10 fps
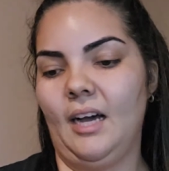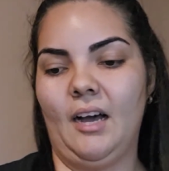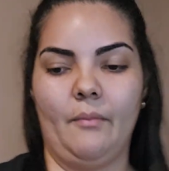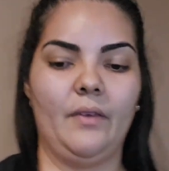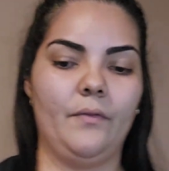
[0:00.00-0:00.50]

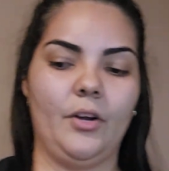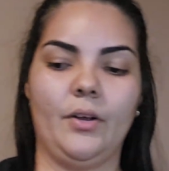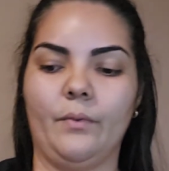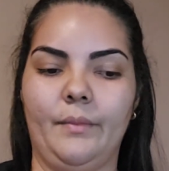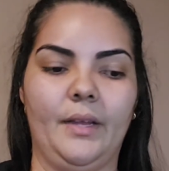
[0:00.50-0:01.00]
if you're a
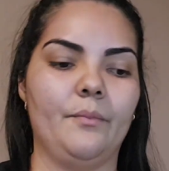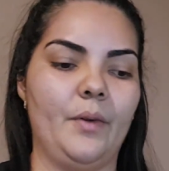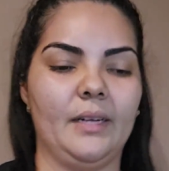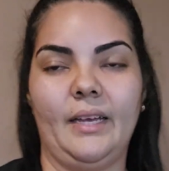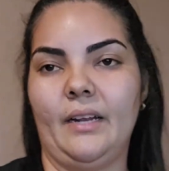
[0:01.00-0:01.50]
woman
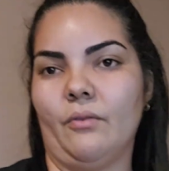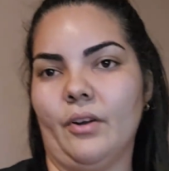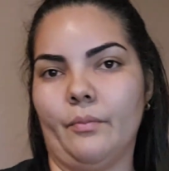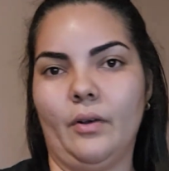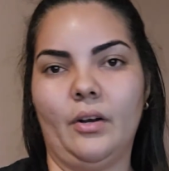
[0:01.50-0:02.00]
pregnant
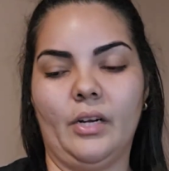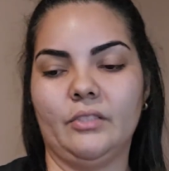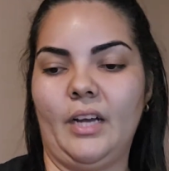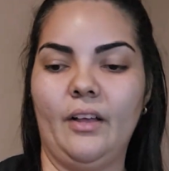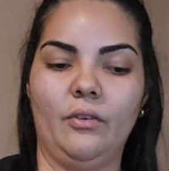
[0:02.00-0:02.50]
or a
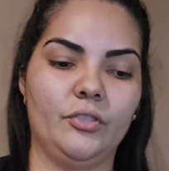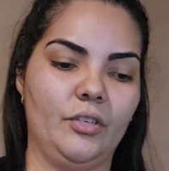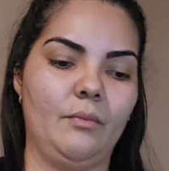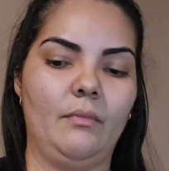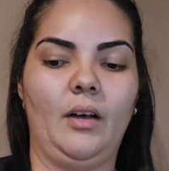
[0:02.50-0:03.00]
child, or you're
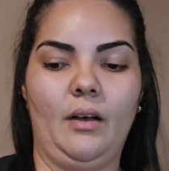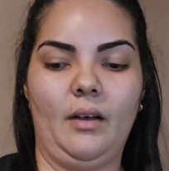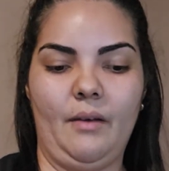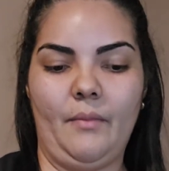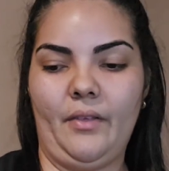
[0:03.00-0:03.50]

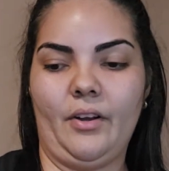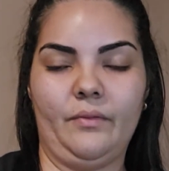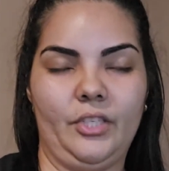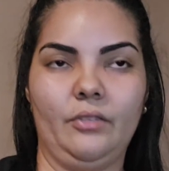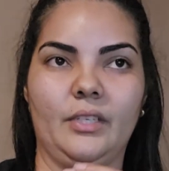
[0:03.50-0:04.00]
a mother of
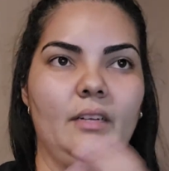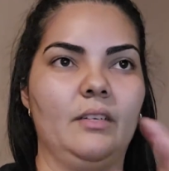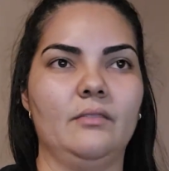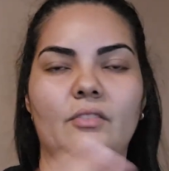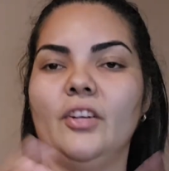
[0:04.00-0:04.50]
children,
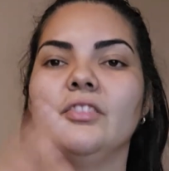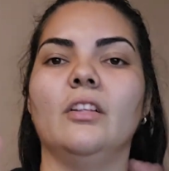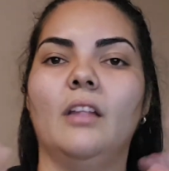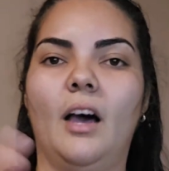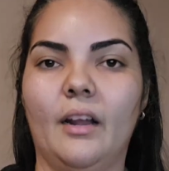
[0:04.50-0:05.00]
or there's a
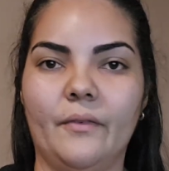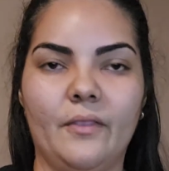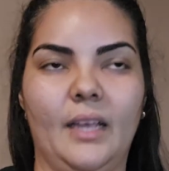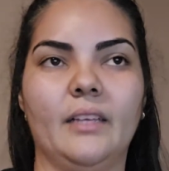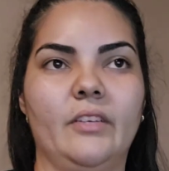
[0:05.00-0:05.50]
lot of
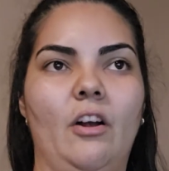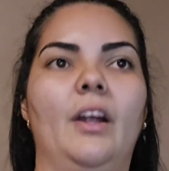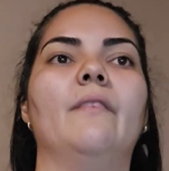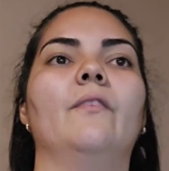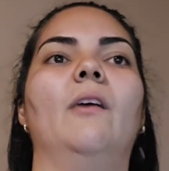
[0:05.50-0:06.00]
things that are
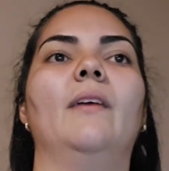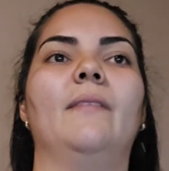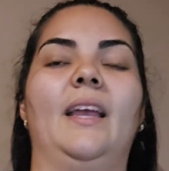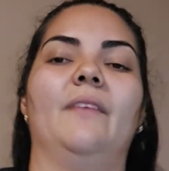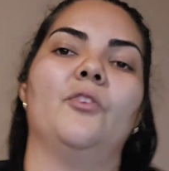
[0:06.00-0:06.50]
involved in
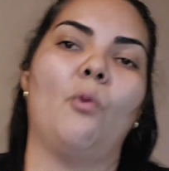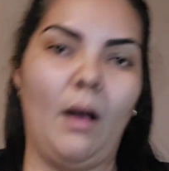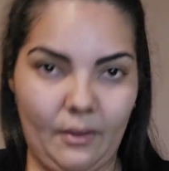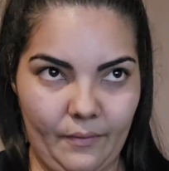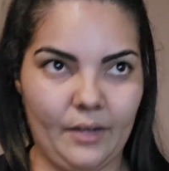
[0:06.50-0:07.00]
like if you
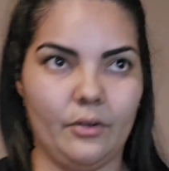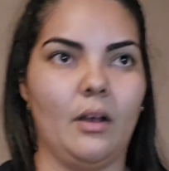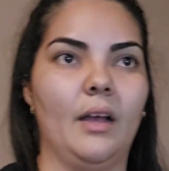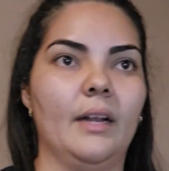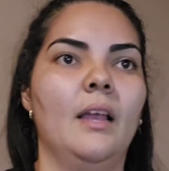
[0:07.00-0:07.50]
qualified or
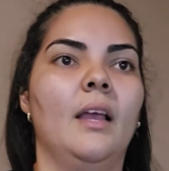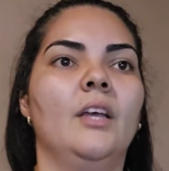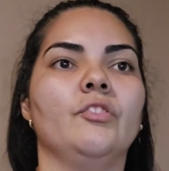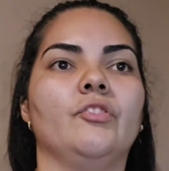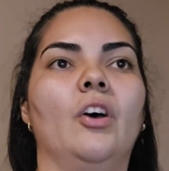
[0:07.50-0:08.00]
not.
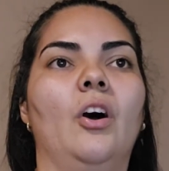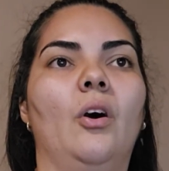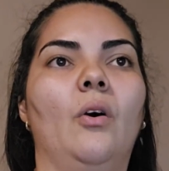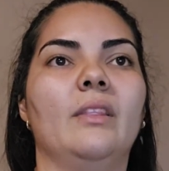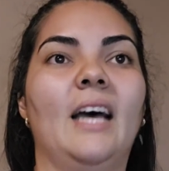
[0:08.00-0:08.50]

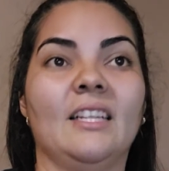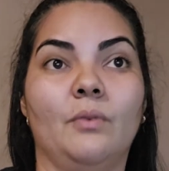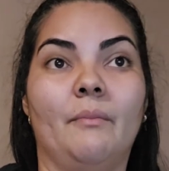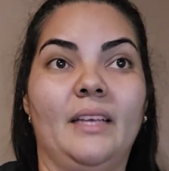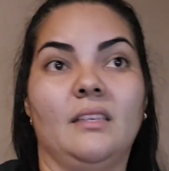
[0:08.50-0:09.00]
So that's
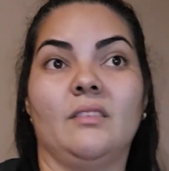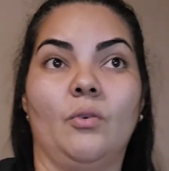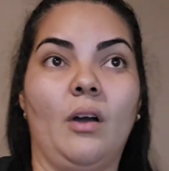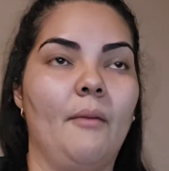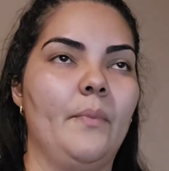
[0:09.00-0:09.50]
what makes it so
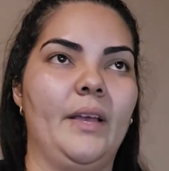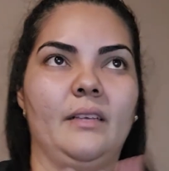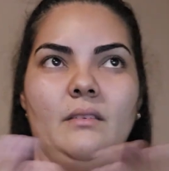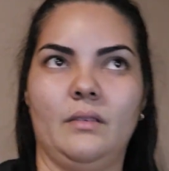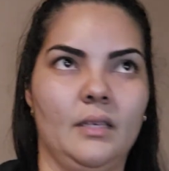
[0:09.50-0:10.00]

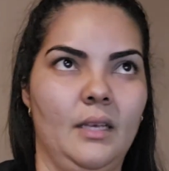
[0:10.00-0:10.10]
complex.